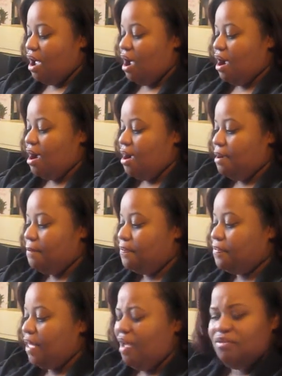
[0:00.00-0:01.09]
Um,
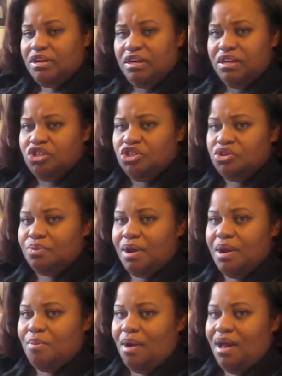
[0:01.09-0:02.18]
they have a delicious
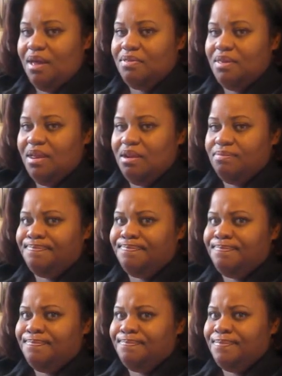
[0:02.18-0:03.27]
red wine that,
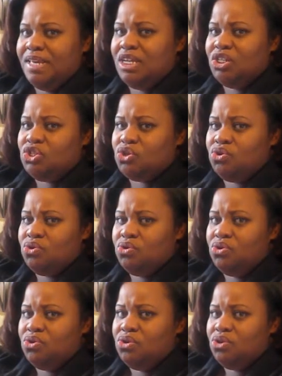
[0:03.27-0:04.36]
mmm, it's
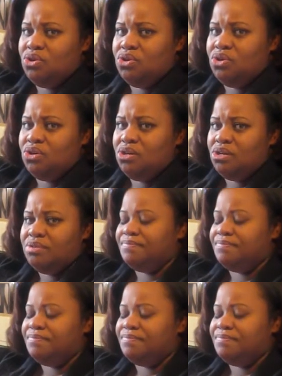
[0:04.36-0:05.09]
good.